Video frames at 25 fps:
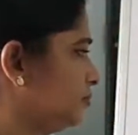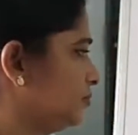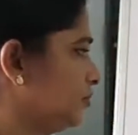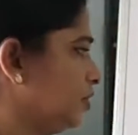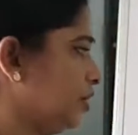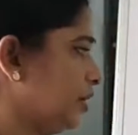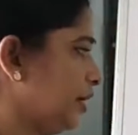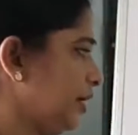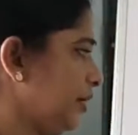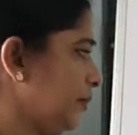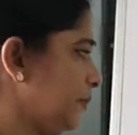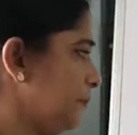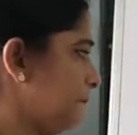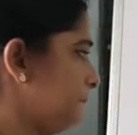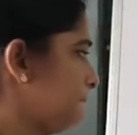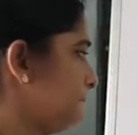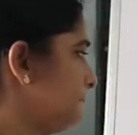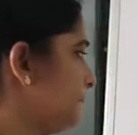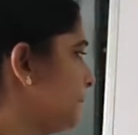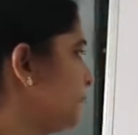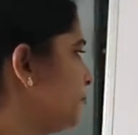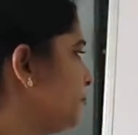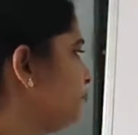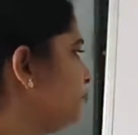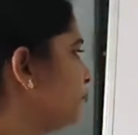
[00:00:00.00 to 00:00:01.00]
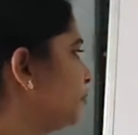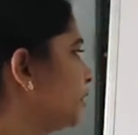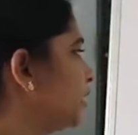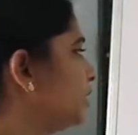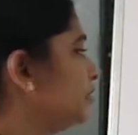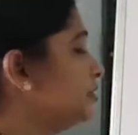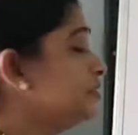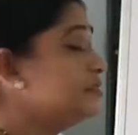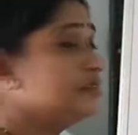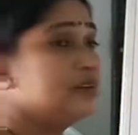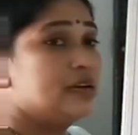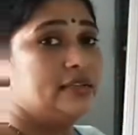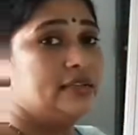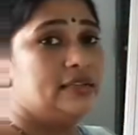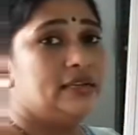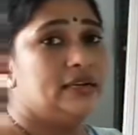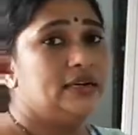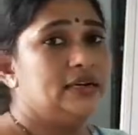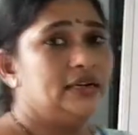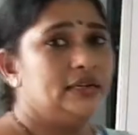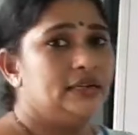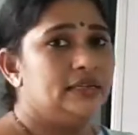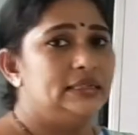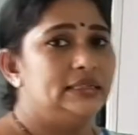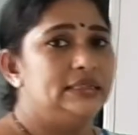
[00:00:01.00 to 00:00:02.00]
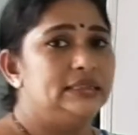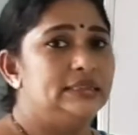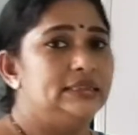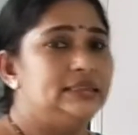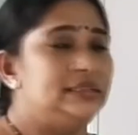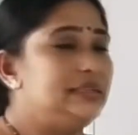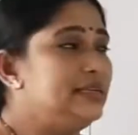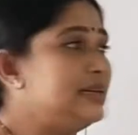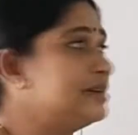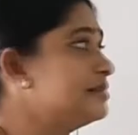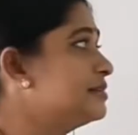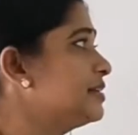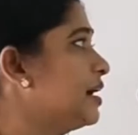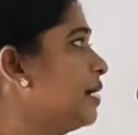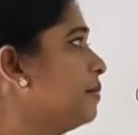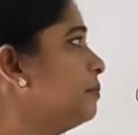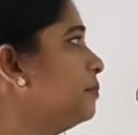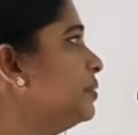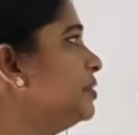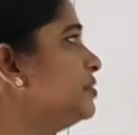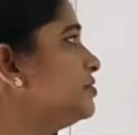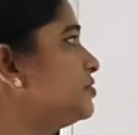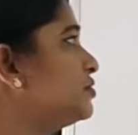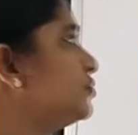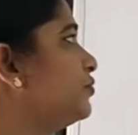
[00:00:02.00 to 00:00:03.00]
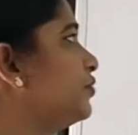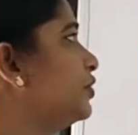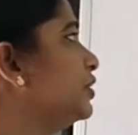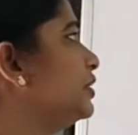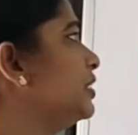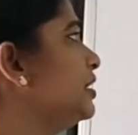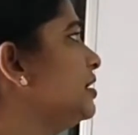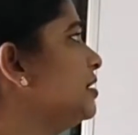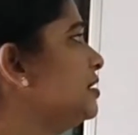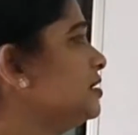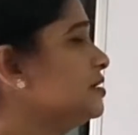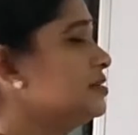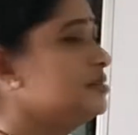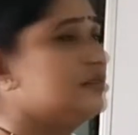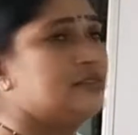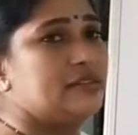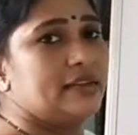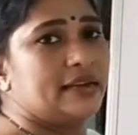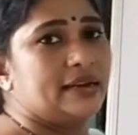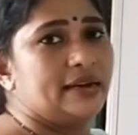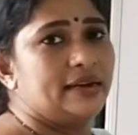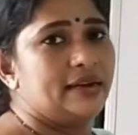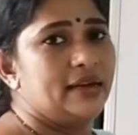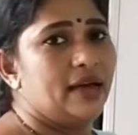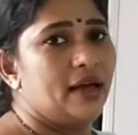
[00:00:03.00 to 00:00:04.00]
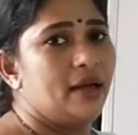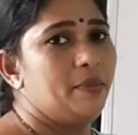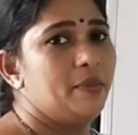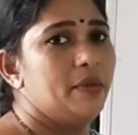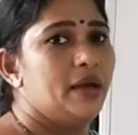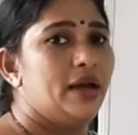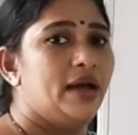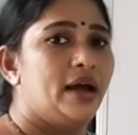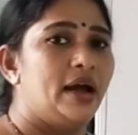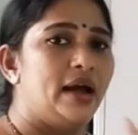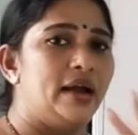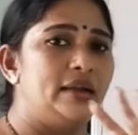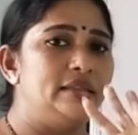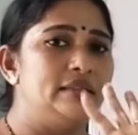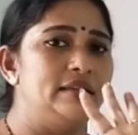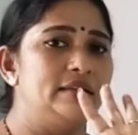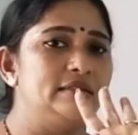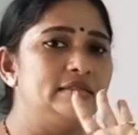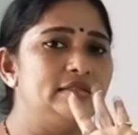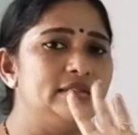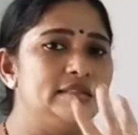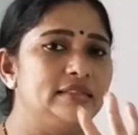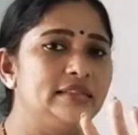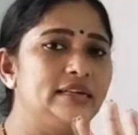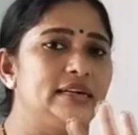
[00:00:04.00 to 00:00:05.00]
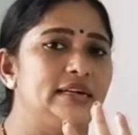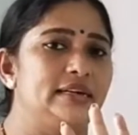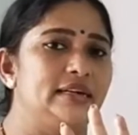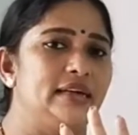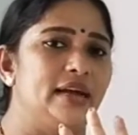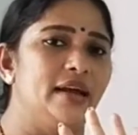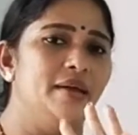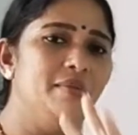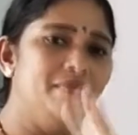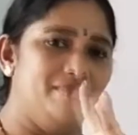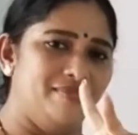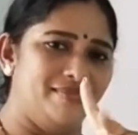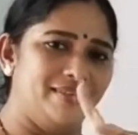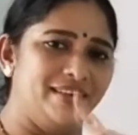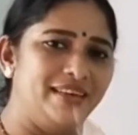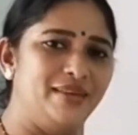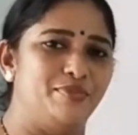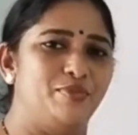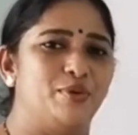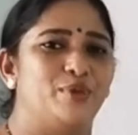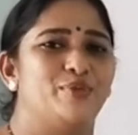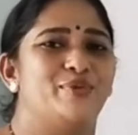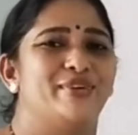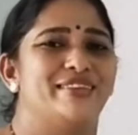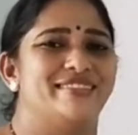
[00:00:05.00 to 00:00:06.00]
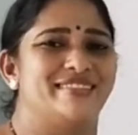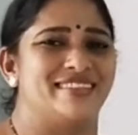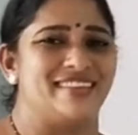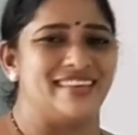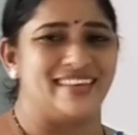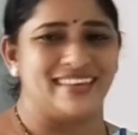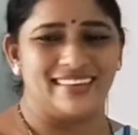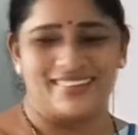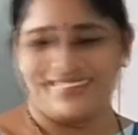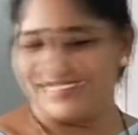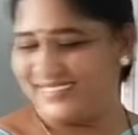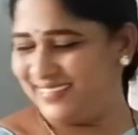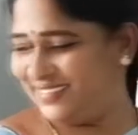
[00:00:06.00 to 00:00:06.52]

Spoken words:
Okay? These are the three examples for the second type, and there is a third type. Keep on watching.